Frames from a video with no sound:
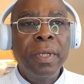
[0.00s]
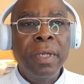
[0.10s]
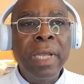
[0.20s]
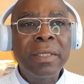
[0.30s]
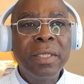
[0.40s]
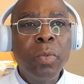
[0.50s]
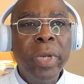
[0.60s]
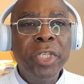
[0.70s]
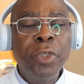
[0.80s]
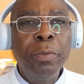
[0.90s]
That's the way
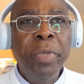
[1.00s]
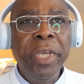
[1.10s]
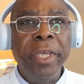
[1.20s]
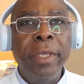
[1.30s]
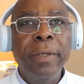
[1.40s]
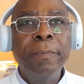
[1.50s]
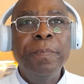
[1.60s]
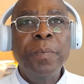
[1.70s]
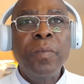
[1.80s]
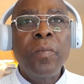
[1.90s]
it should be.
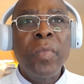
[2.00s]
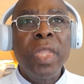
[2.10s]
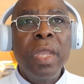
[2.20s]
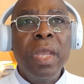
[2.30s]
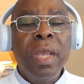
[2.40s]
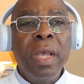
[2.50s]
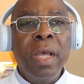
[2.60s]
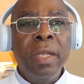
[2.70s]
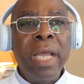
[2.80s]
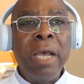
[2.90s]

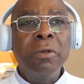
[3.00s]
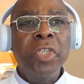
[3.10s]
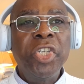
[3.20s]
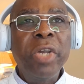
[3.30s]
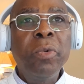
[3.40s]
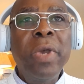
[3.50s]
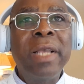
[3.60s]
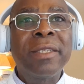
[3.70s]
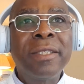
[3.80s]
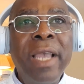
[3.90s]
Now, Seun
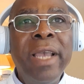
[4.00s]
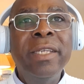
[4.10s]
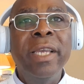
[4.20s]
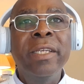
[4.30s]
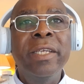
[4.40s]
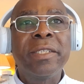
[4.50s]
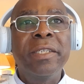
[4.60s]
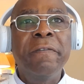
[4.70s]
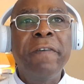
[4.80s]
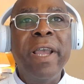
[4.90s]
has said in his
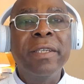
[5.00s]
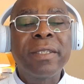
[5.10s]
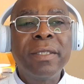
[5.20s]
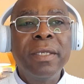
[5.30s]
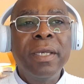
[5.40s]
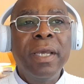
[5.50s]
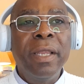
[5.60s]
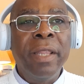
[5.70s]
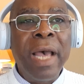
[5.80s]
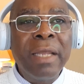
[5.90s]
defense
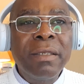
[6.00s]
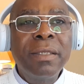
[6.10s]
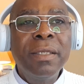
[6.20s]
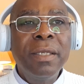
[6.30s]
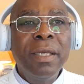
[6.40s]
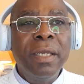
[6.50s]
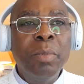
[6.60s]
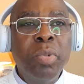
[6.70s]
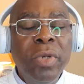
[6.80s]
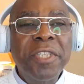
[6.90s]
that the
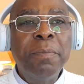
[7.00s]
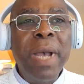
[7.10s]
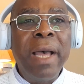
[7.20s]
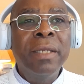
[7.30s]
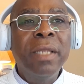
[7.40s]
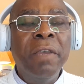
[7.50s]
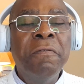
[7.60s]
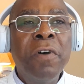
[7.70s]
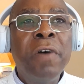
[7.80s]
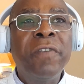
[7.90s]
policeman
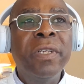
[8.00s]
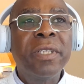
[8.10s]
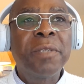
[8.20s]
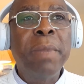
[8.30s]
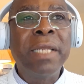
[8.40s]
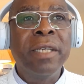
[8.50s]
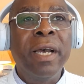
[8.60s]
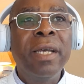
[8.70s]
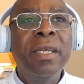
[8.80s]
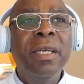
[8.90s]
involved in this
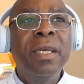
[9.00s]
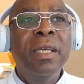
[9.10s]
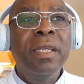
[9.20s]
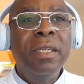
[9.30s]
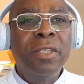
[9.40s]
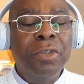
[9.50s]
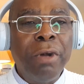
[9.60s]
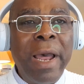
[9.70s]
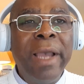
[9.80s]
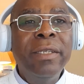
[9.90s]
matter
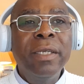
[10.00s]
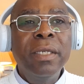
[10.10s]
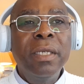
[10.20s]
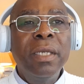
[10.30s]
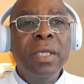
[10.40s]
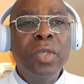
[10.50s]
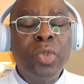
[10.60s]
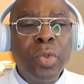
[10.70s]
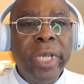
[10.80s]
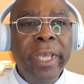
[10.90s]
tried
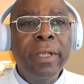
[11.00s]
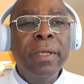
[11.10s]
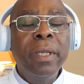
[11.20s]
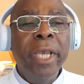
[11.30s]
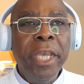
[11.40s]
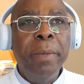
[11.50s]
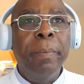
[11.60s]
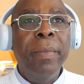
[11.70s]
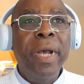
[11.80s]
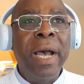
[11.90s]
to kill
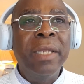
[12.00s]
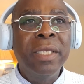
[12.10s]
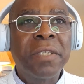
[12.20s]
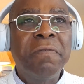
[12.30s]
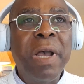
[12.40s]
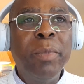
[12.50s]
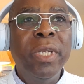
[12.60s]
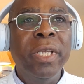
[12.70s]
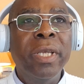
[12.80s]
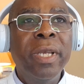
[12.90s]
him and
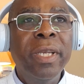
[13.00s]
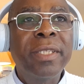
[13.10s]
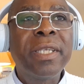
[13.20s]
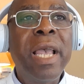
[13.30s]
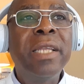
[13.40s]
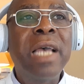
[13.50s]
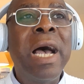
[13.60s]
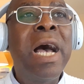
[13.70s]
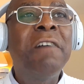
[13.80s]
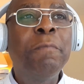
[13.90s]
family. He said, I
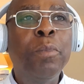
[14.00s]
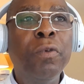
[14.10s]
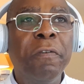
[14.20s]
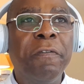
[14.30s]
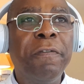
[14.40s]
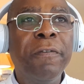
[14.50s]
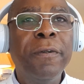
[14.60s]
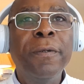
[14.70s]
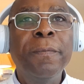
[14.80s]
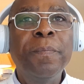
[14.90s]
have proof.
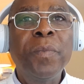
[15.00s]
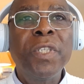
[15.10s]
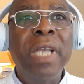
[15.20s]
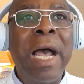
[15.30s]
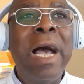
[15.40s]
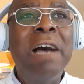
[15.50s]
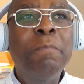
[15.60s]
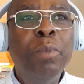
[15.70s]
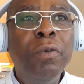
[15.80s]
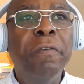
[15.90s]
I
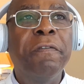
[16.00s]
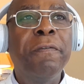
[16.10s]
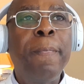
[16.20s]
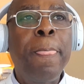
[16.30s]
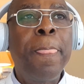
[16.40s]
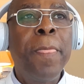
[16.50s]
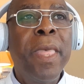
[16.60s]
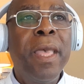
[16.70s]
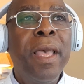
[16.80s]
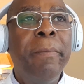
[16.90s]
have proof,
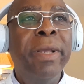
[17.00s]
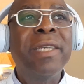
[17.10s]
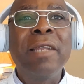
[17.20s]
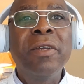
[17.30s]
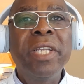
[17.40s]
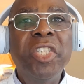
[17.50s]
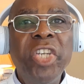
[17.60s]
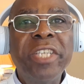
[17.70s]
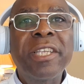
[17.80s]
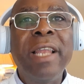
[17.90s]
but I'm not a
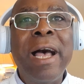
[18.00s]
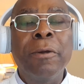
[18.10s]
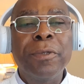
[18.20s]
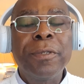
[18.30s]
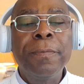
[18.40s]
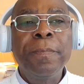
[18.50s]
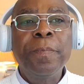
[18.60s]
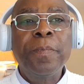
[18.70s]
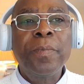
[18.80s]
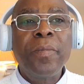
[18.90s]
chase clout.
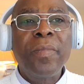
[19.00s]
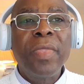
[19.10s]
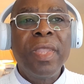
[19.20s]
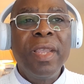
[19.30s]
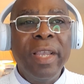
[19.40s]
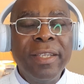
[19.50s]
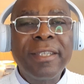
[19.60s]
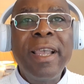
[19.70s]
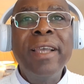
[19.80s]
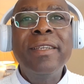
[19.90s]
He
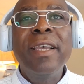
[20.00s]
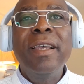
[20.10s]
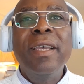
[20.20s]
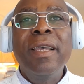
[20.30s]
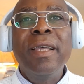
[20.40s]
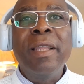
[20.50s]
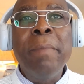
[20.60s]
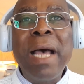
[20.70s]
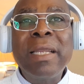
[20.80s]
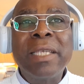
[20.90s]
said, the
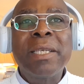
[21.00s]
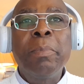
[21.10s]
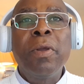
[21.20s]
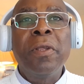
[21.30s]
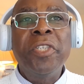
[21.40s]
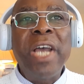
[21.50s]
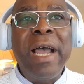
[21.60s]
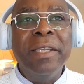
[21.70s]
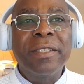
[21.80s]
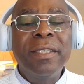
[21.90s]
man has
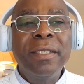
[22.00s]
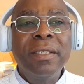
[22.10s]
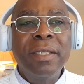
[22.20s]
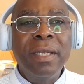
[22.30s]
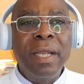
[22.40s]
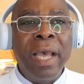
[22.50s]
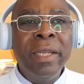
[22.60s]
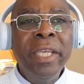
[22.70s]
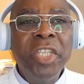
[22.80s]
apologized and he